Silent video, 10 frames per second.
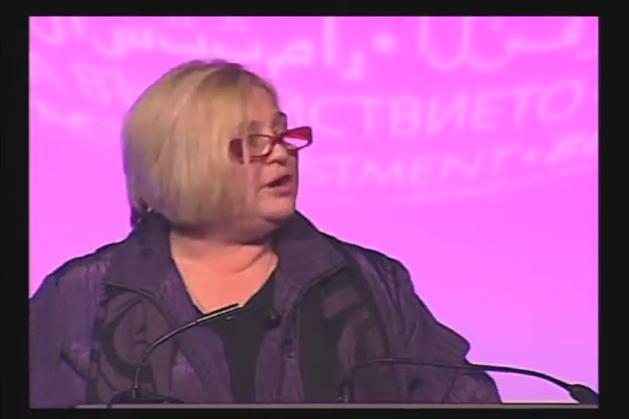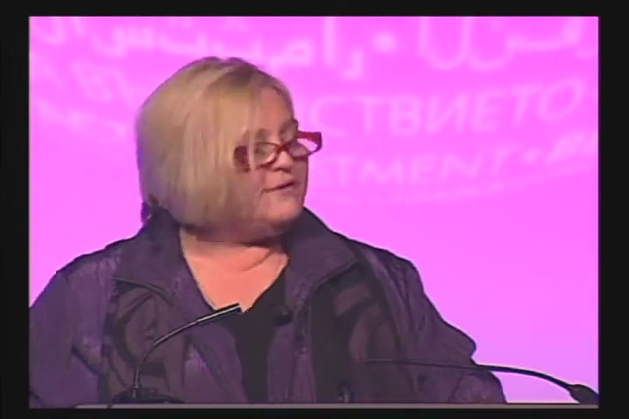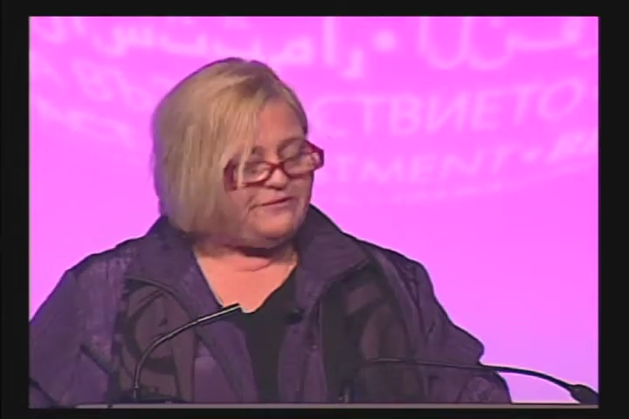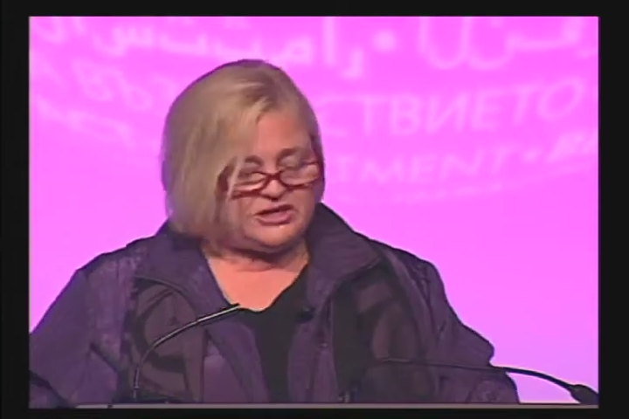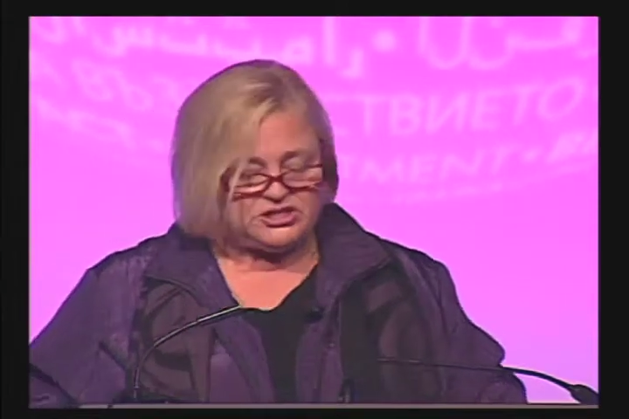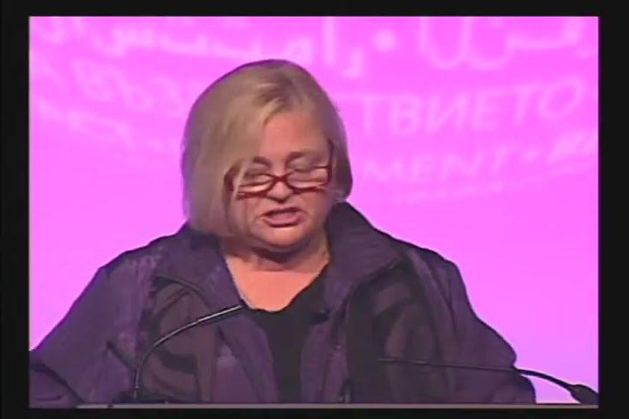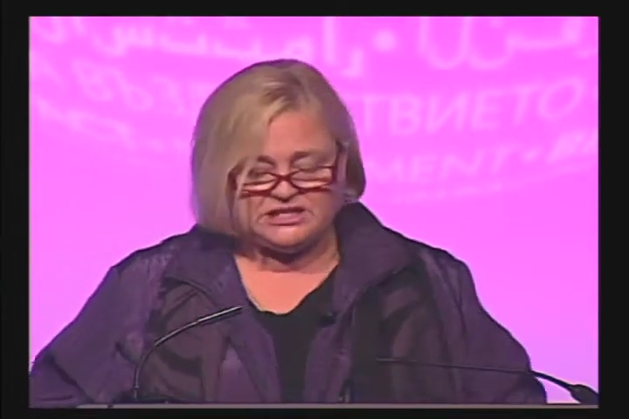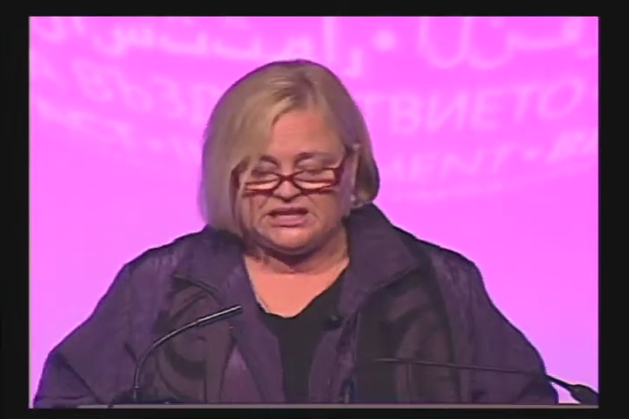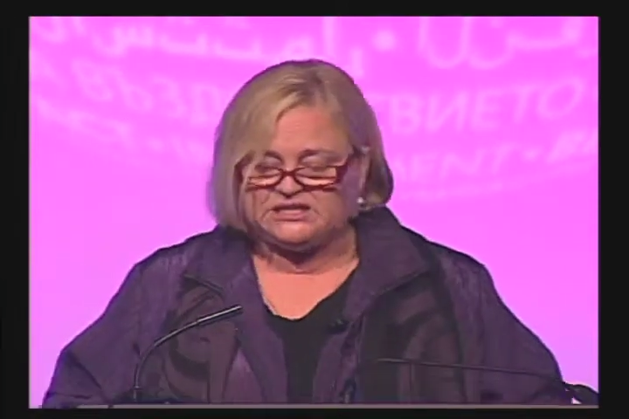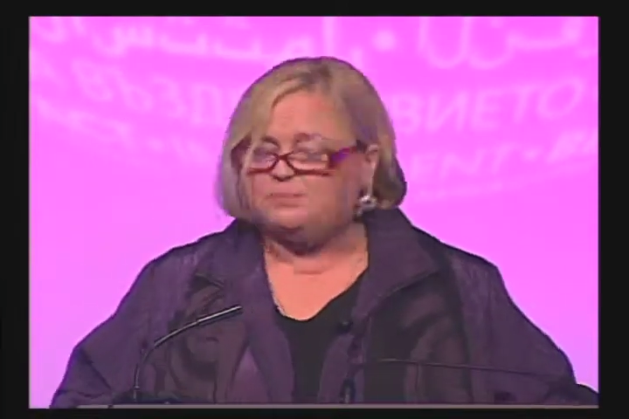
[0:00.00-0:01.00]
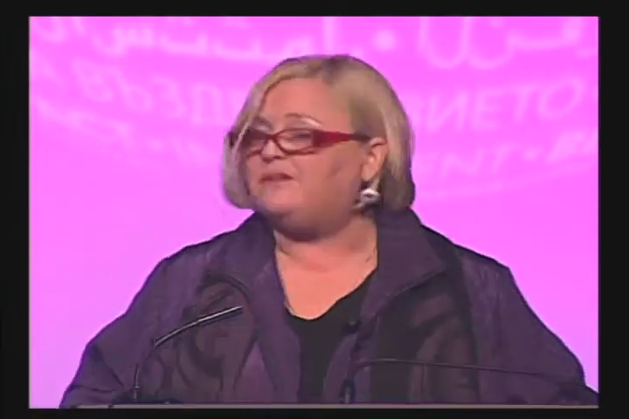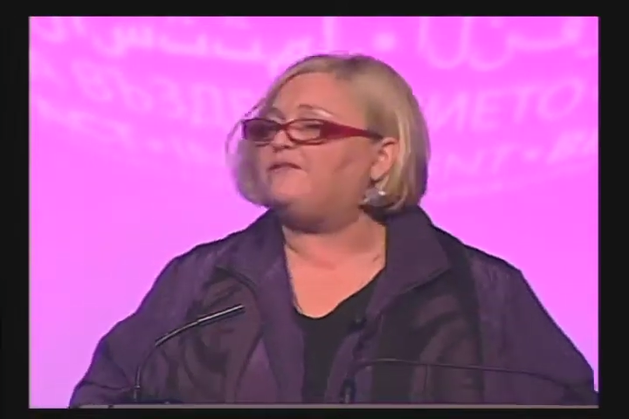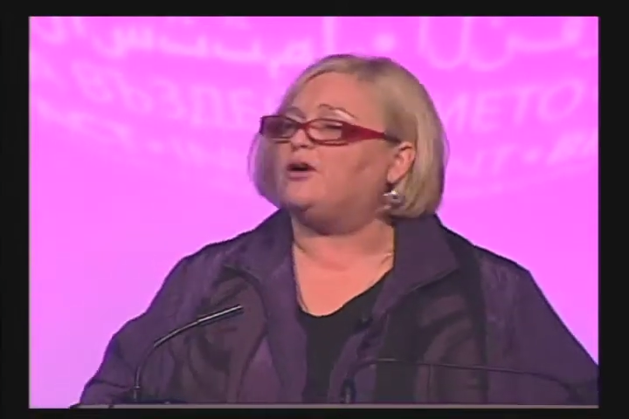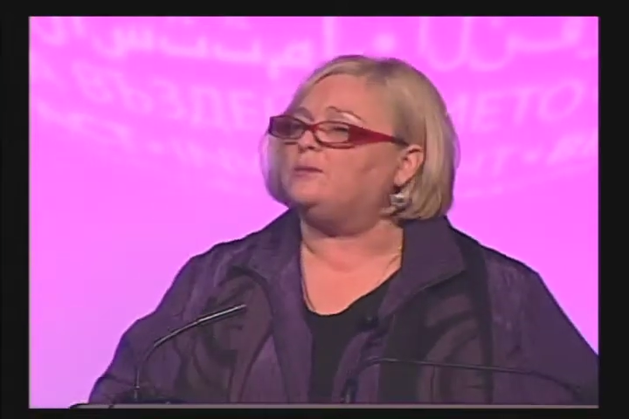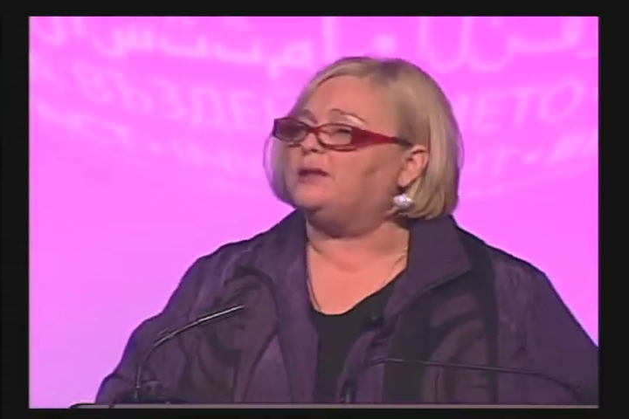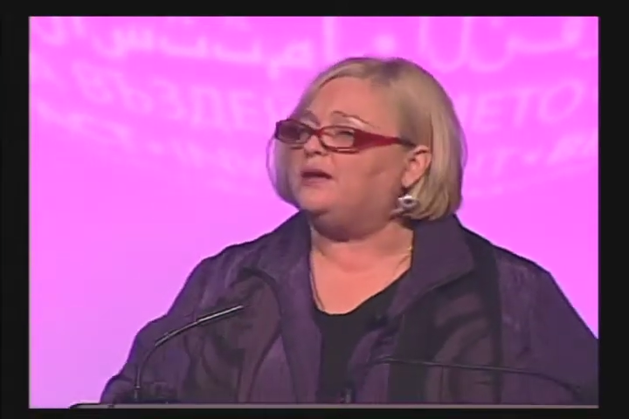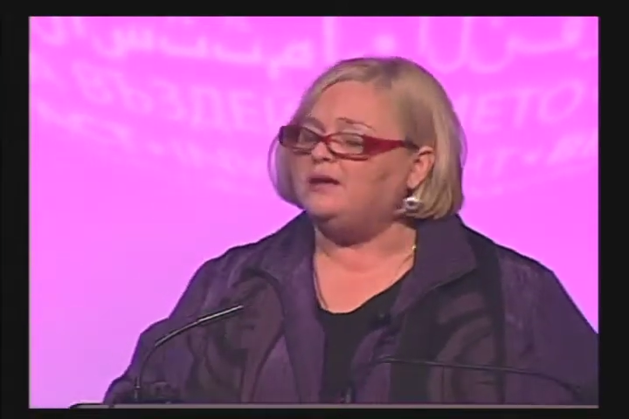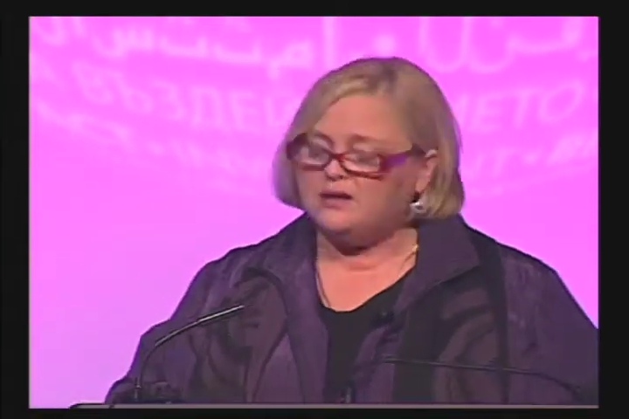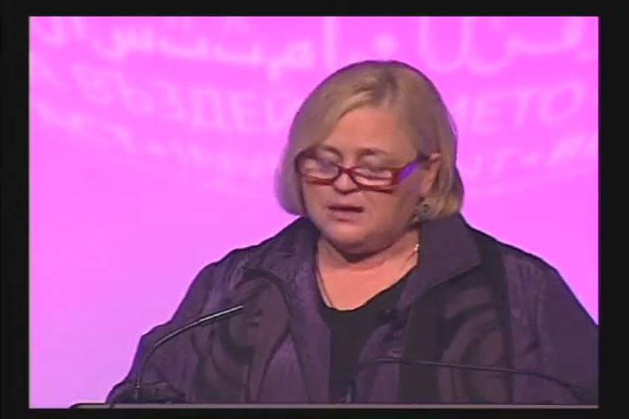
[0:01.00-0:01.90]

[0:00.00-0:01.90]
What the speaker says: Our visions need to be firmly